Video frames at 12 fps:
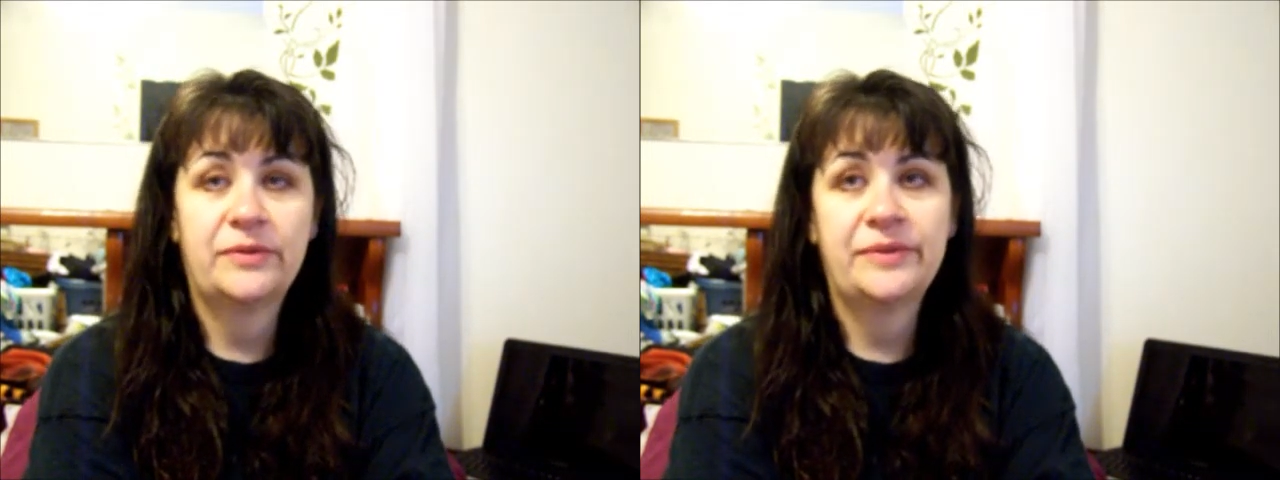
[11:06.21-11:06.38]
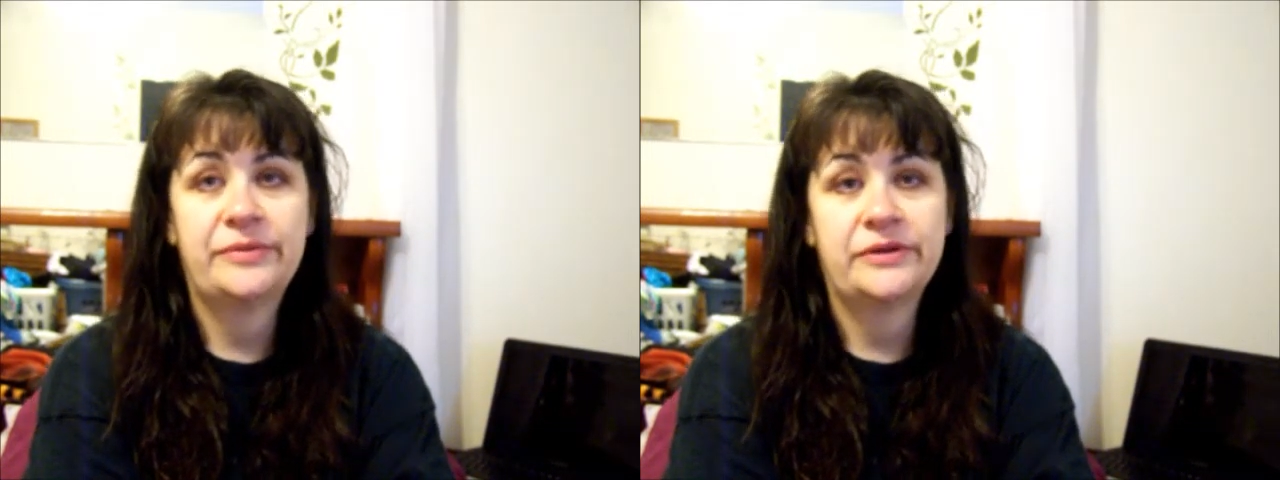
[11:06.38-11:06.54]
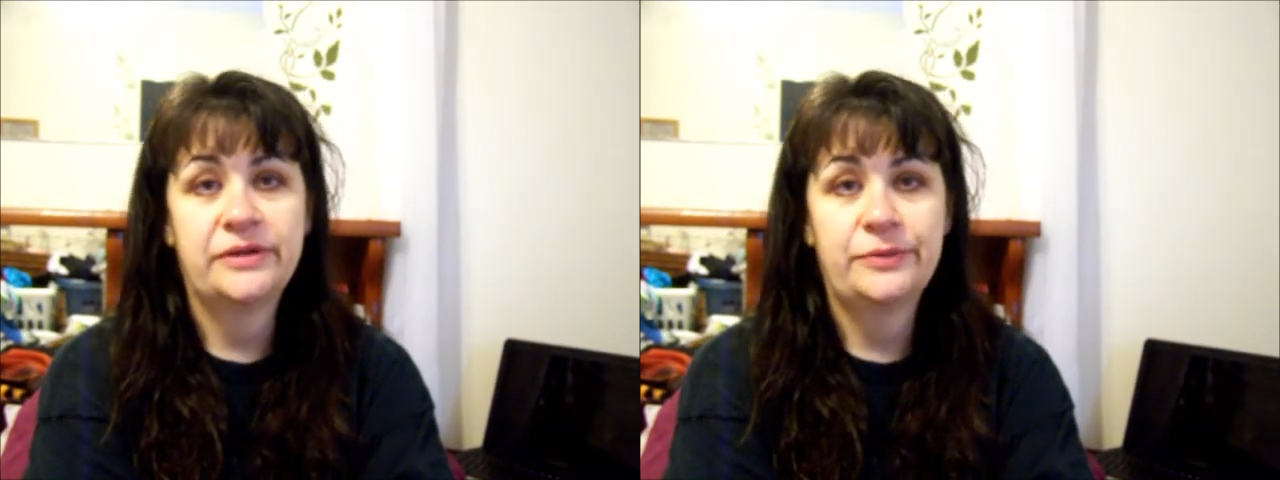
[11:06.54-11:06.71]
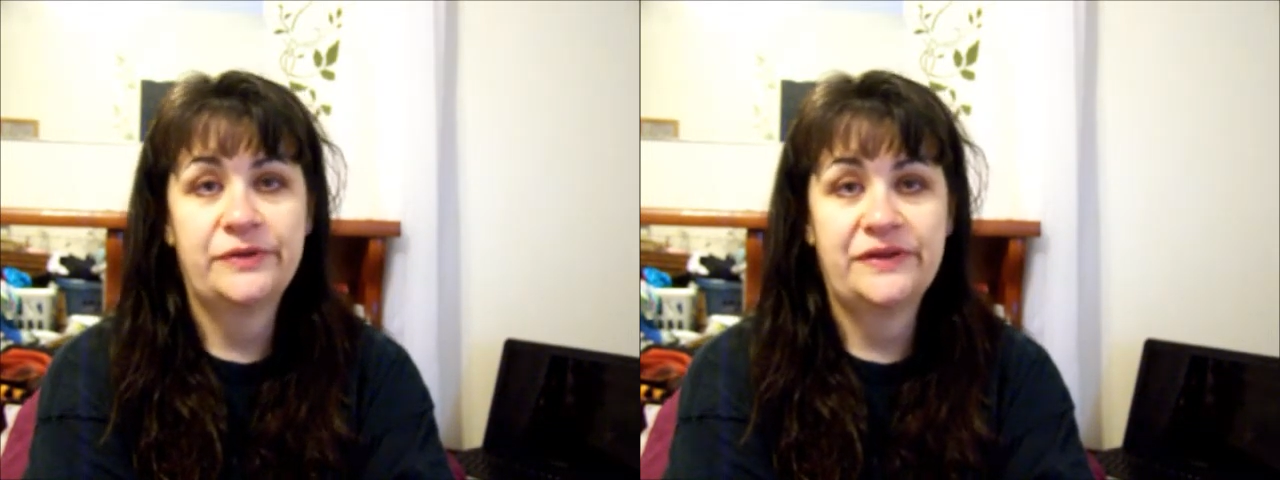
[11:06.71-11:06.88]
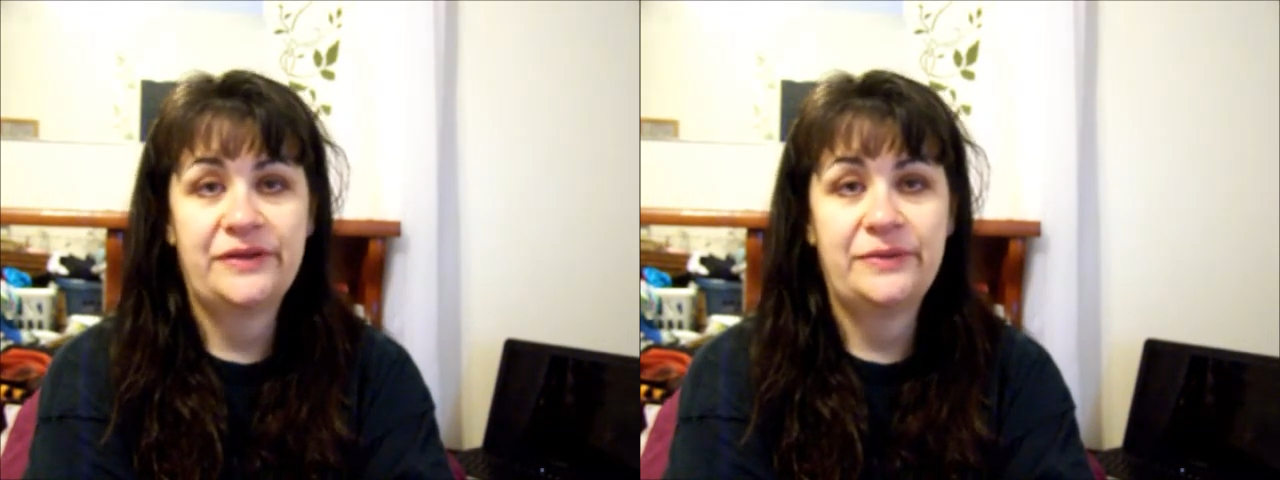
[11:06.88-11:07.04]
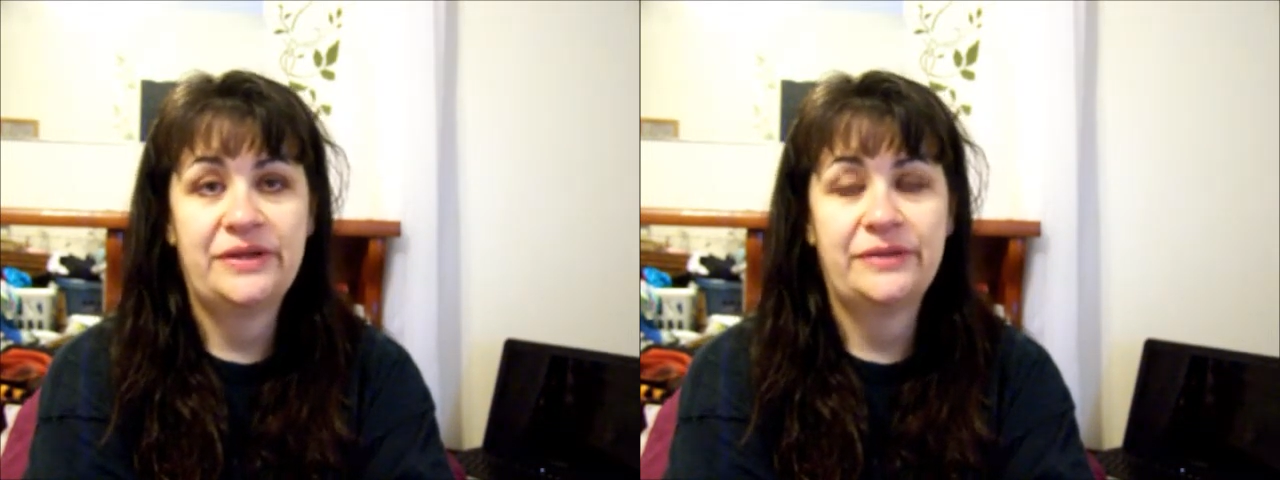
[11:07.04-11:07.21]
my brother up to
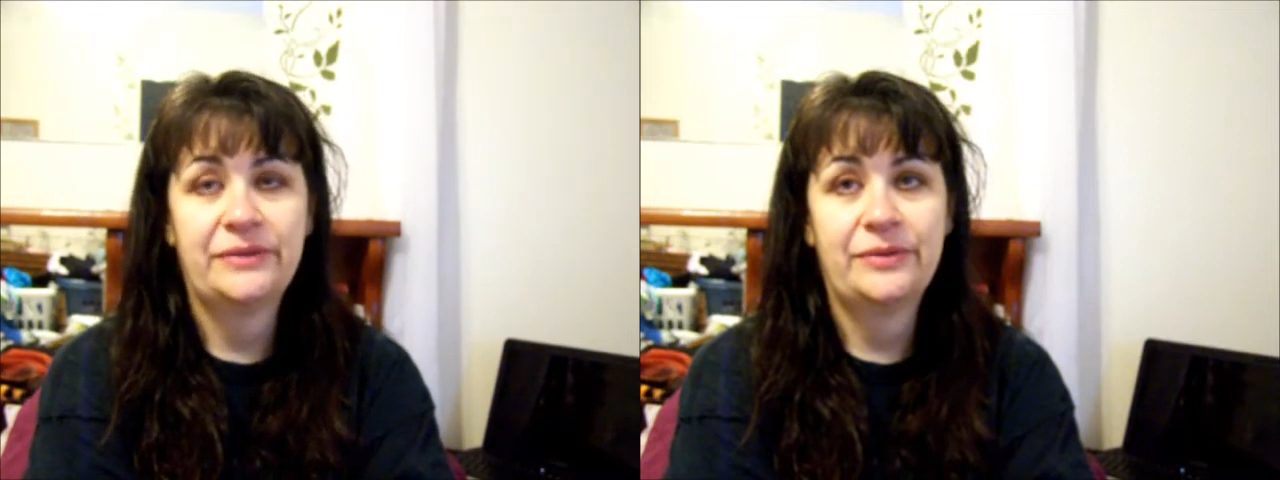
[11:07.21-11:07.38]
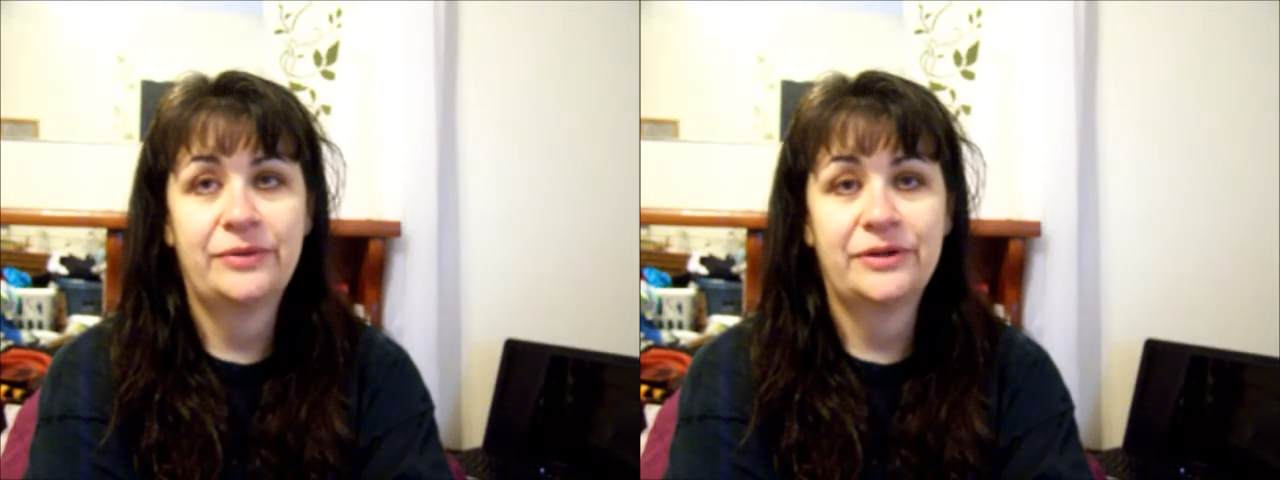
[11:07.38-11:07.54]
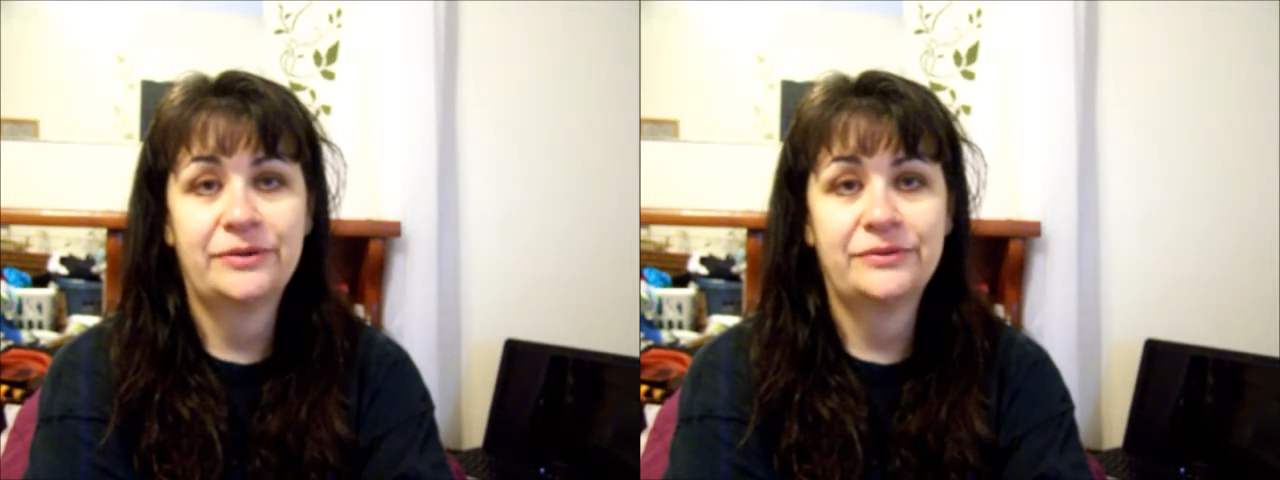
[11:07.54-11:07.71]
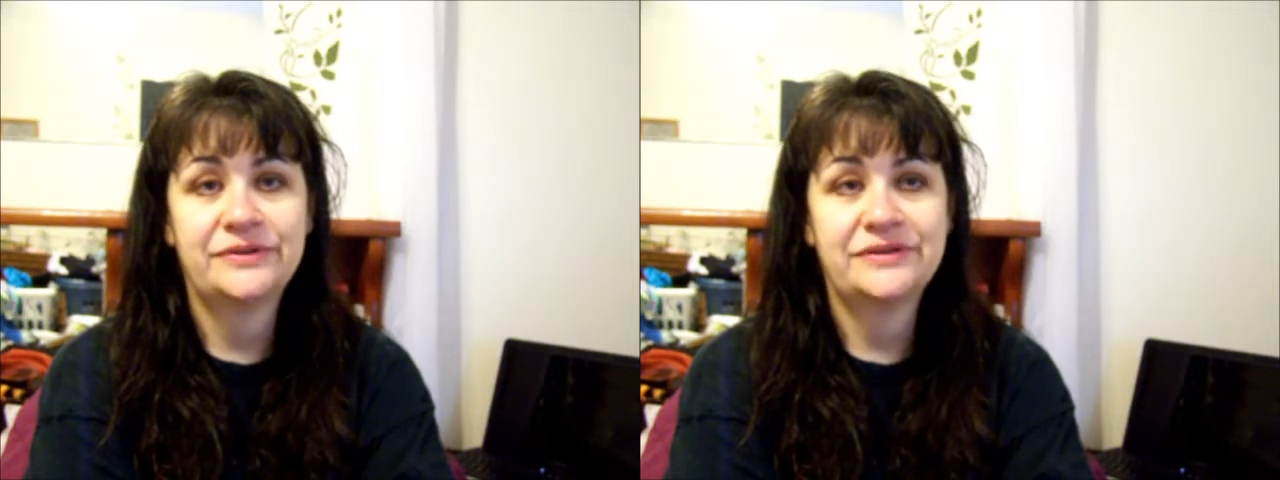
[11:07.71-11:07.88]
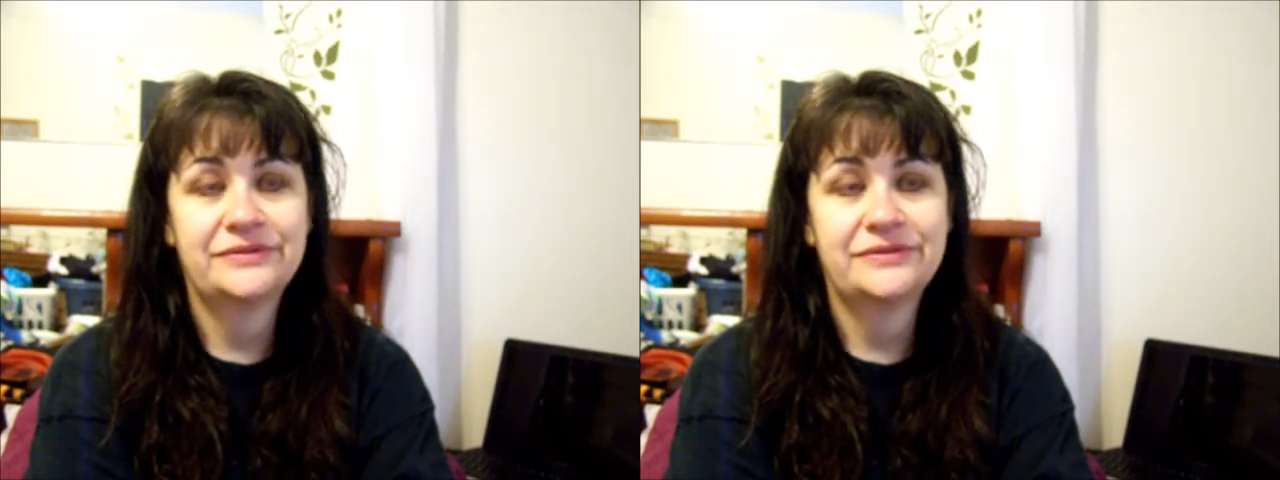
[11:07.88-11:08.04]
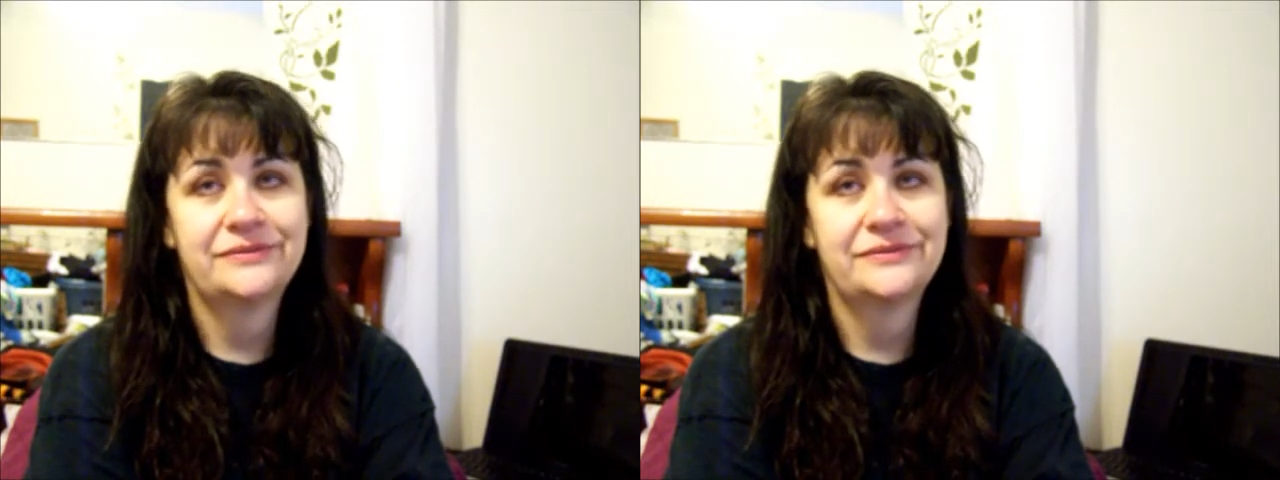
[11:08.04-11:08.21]
see me, and my brother
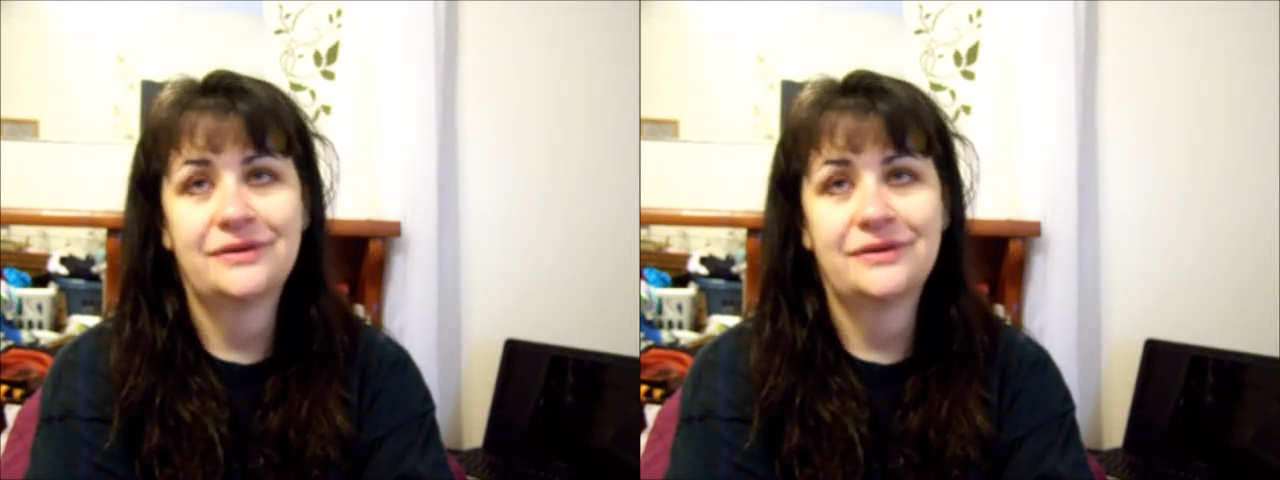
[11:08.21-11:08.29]
was,